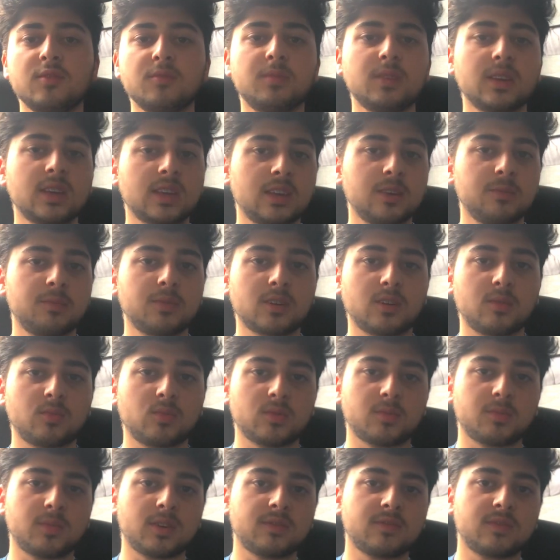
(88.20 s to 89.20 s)
you've been keeping up
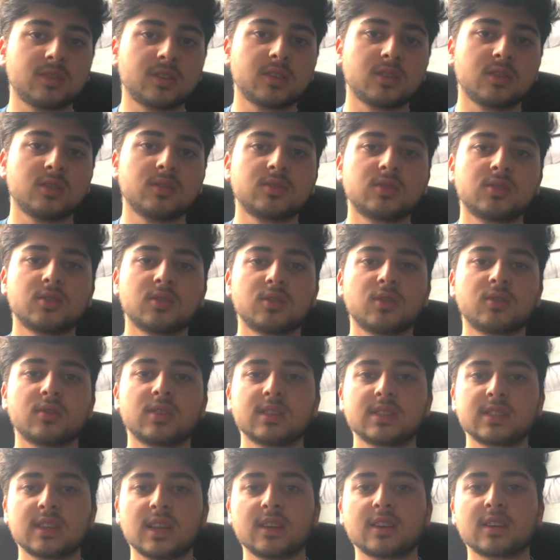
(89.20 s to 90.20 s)
with my videos, you know that
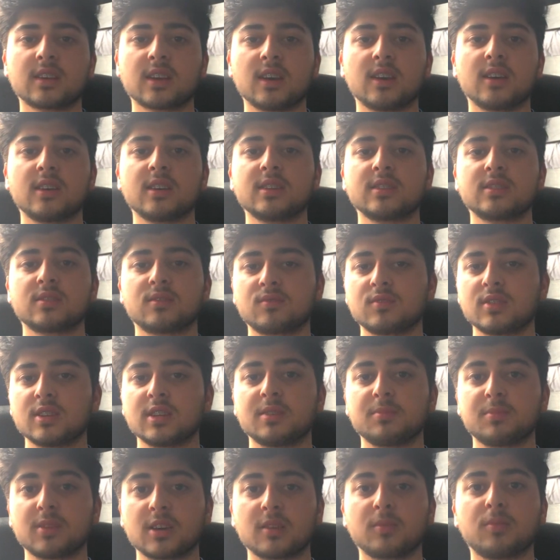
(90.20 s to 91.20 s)
Seneca is a really
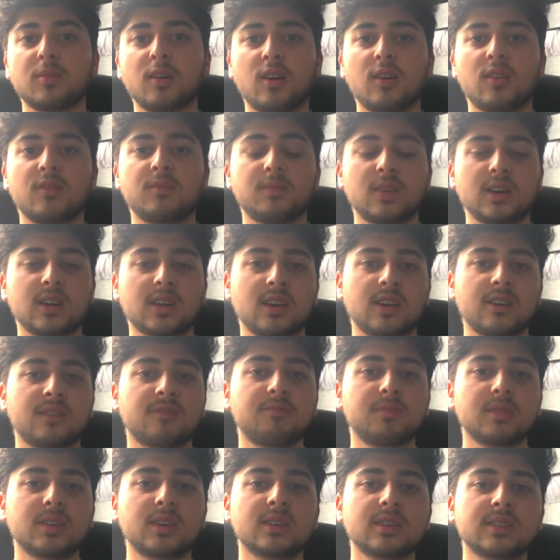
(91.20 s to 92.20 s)
big part of my life
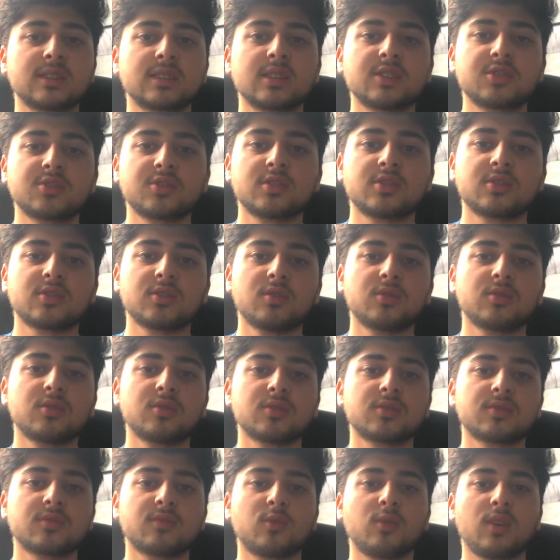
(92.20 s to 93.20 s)
because it's just so
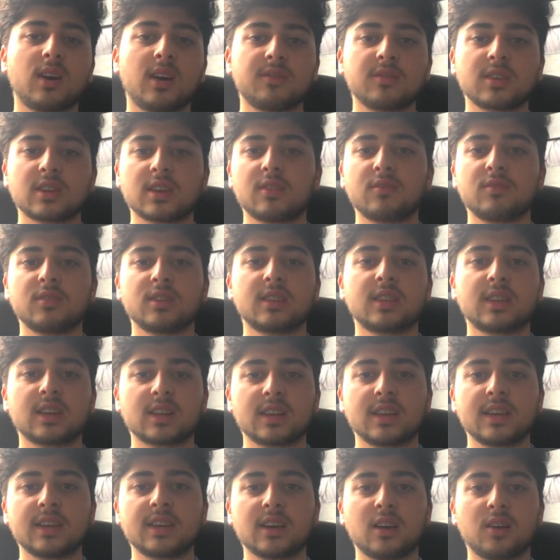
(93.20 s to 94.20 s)
useful having everything
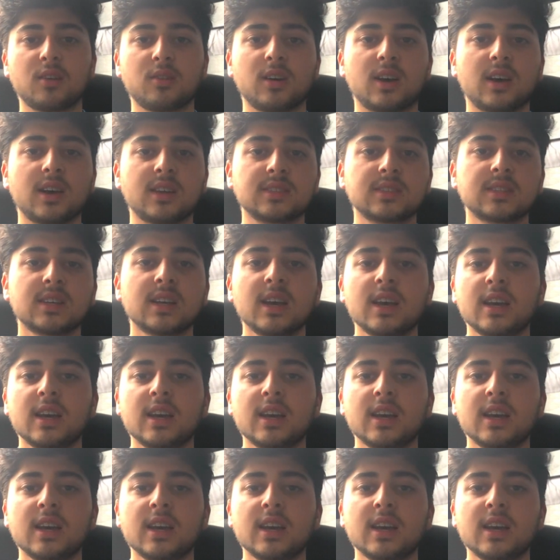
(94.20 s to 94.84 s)
laid out, and